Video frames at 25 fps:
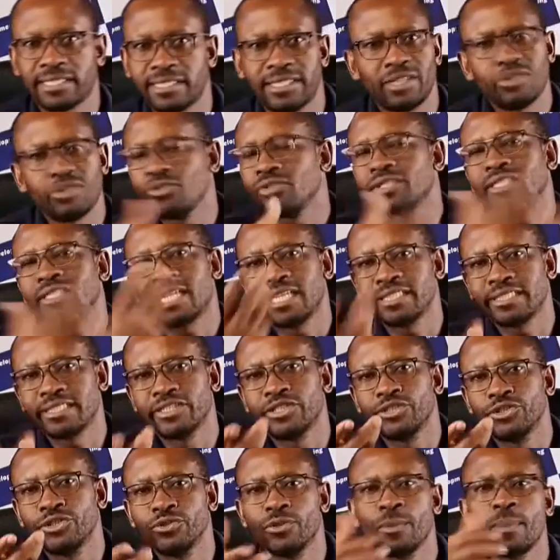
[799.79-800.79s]
They're not charging
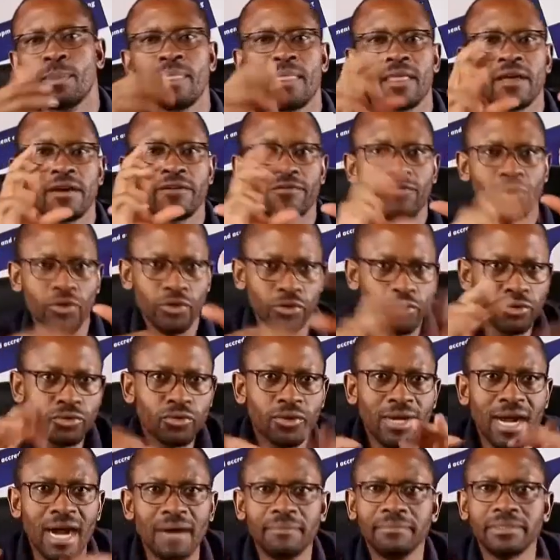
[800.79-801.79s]
you for you to
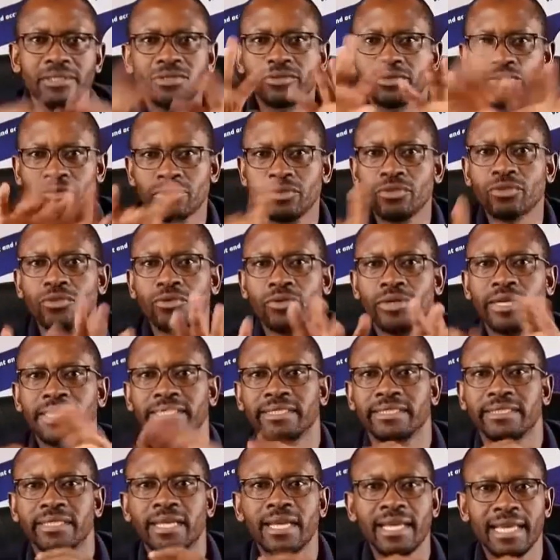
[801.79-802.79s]
come into Google
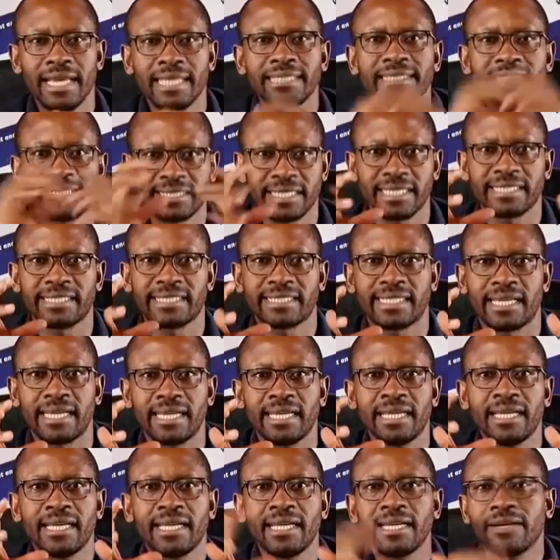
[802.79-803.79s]
and search that,
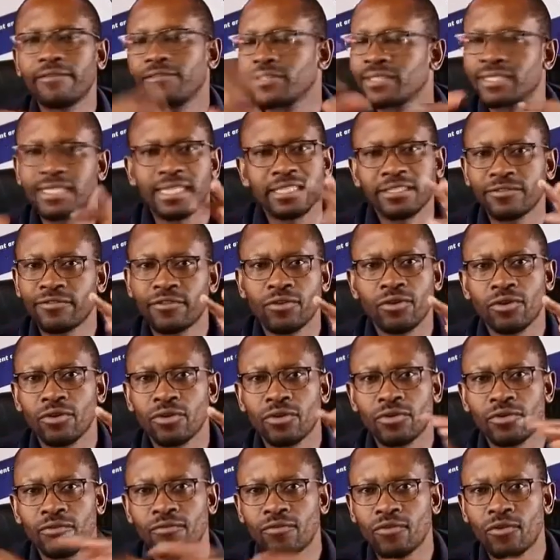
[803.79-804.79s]
search
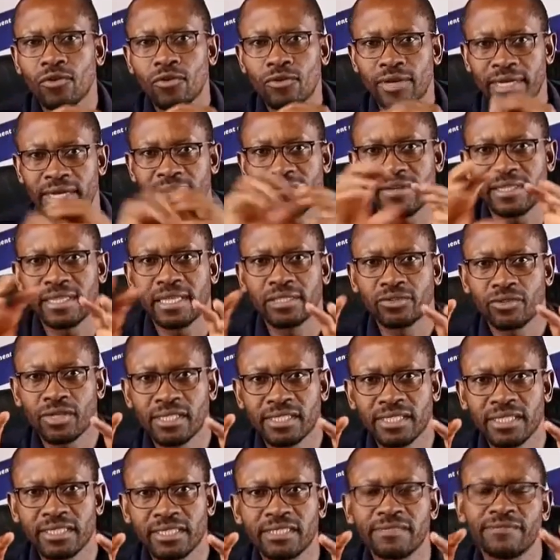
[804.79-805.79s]
for whatever that you are
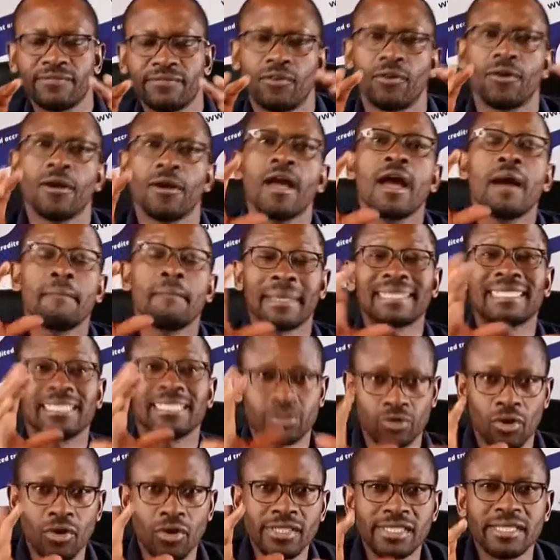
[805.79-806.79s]
searching for. But it
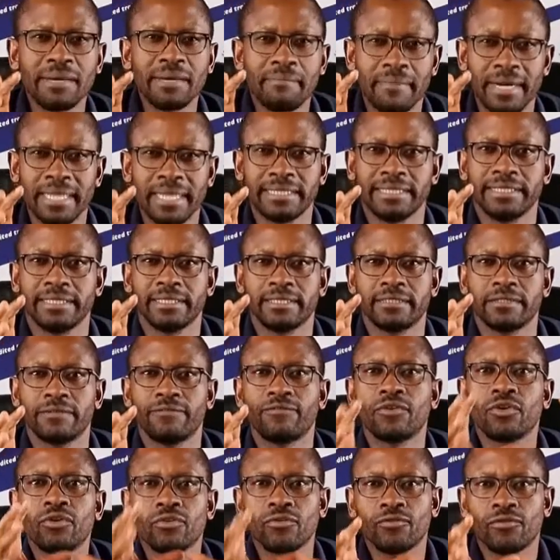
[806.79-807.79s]
costs them money
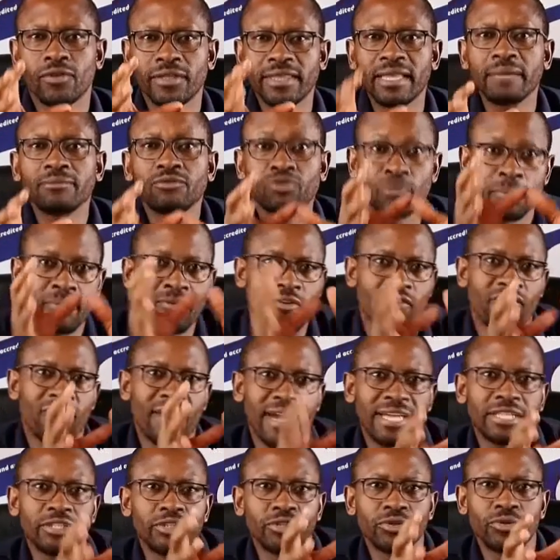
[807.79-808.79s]
for them to
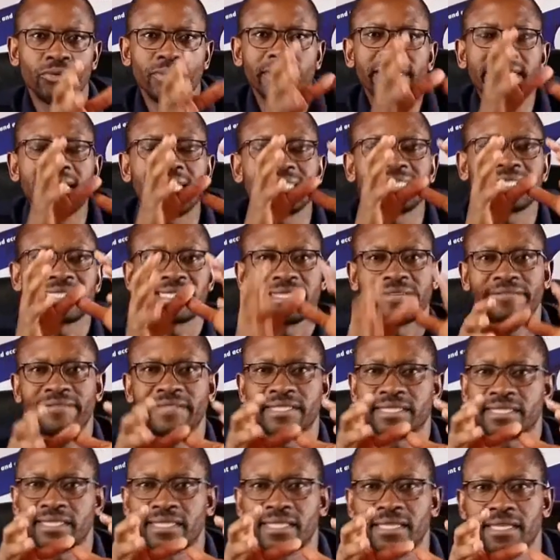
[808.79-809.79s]
provide you with that
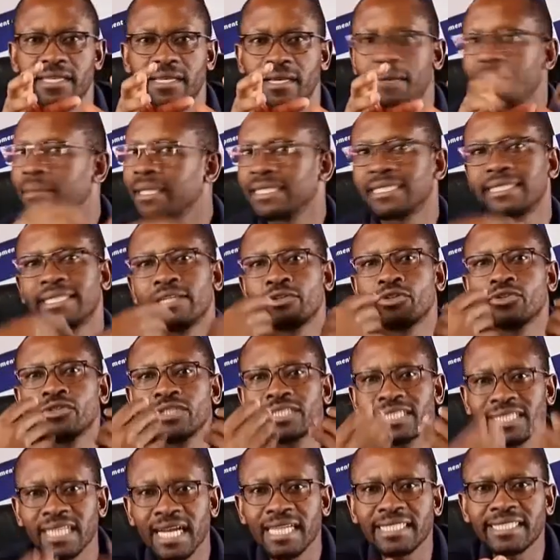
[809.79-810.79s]
service. But they don't
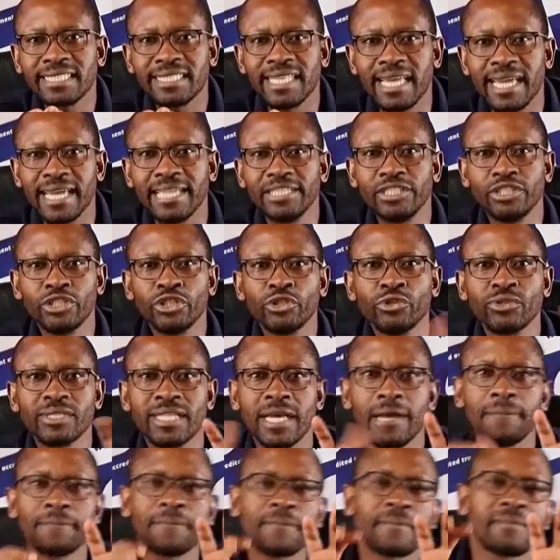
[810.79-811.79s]
charge the end
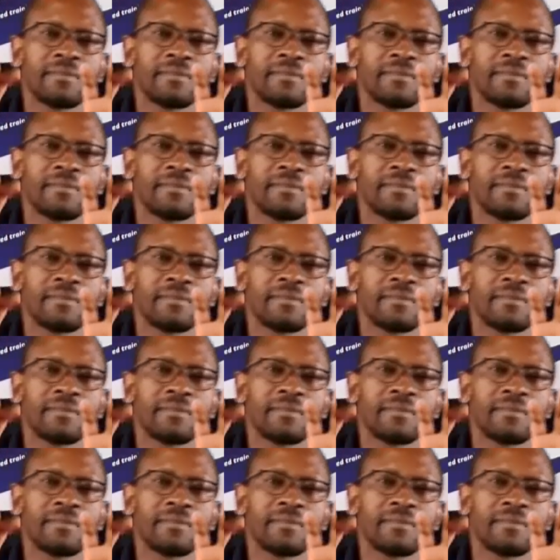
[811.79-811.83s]
user.